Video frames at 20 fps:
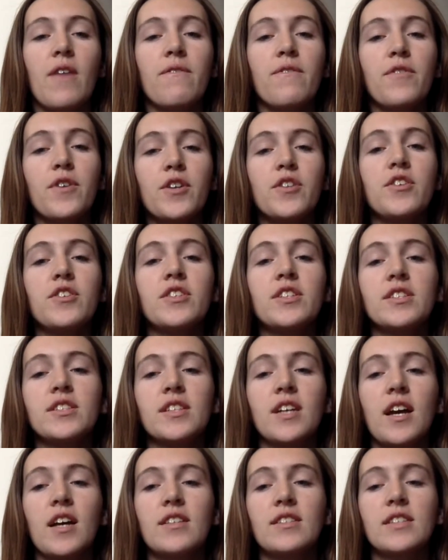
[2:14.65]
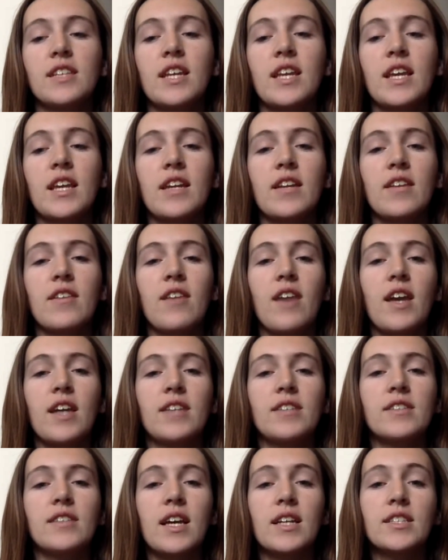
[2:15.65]
further discuss and
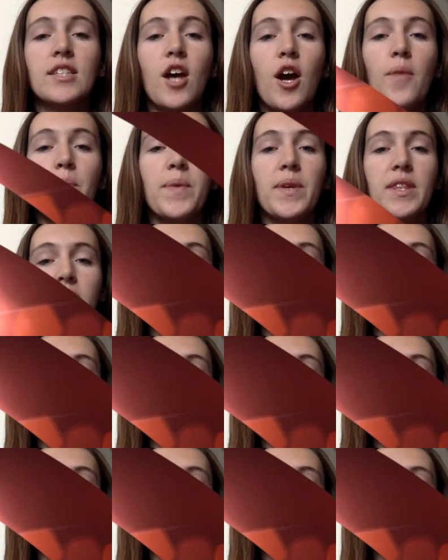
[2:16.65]
analyze that topic